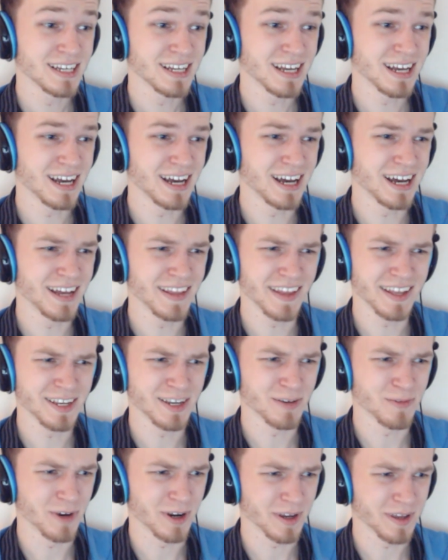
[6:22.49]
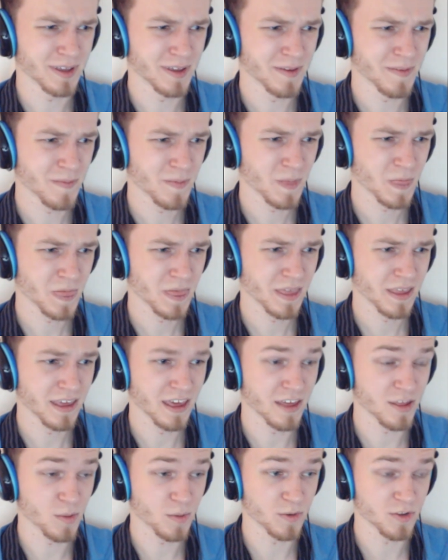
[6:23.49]
Ah, that didn't work.
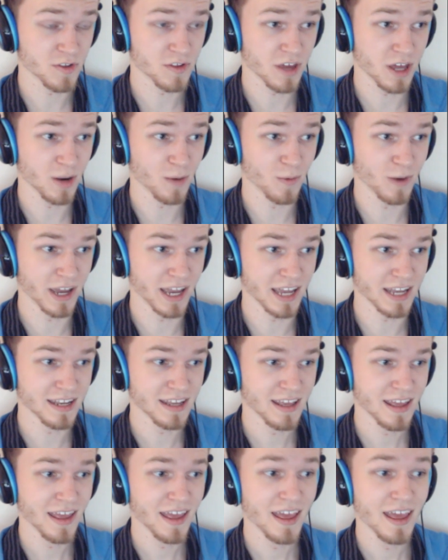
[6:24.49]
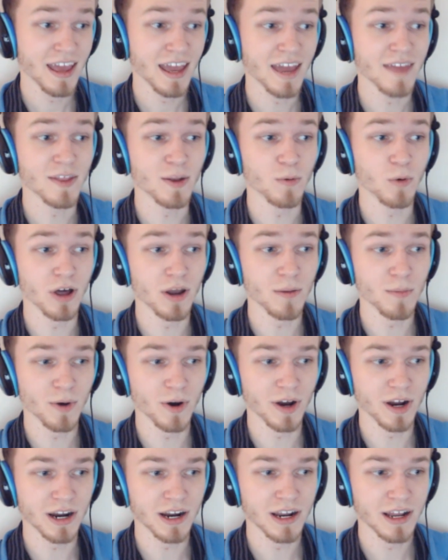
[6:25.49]
Okay, so we just gotta wait. And then one
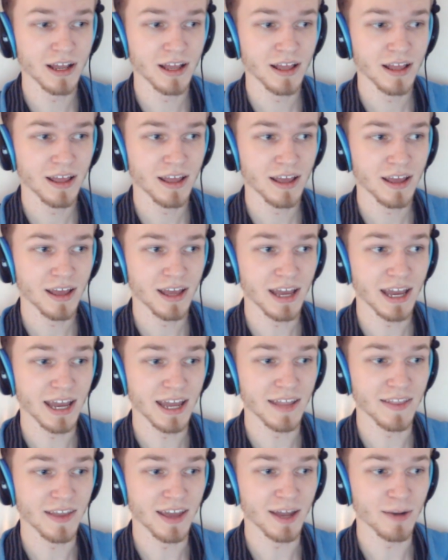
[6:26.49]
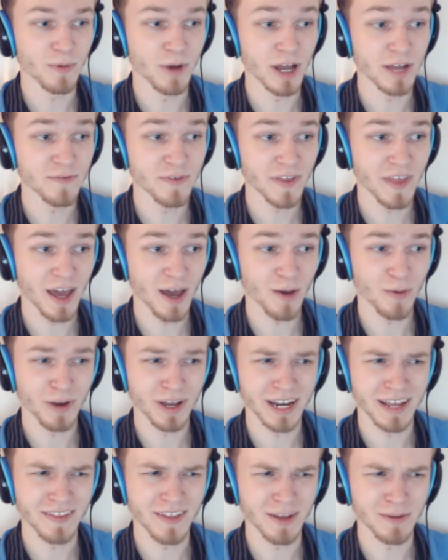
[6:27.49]
more. And then wait for that
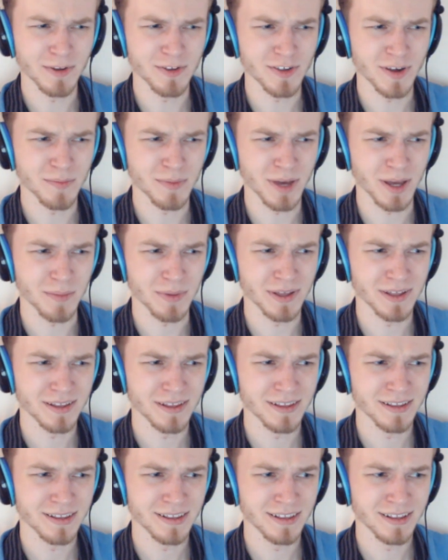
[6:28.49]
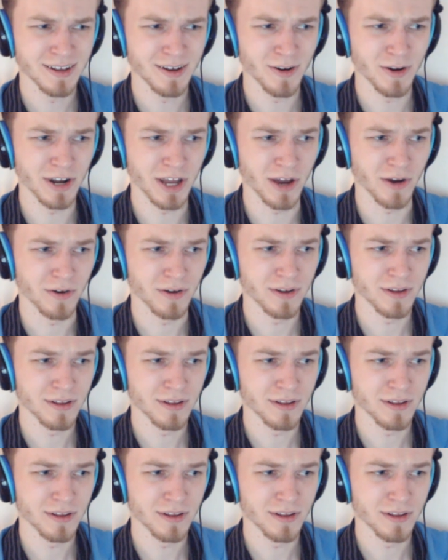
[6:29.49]
one, and then we jump up. Or no.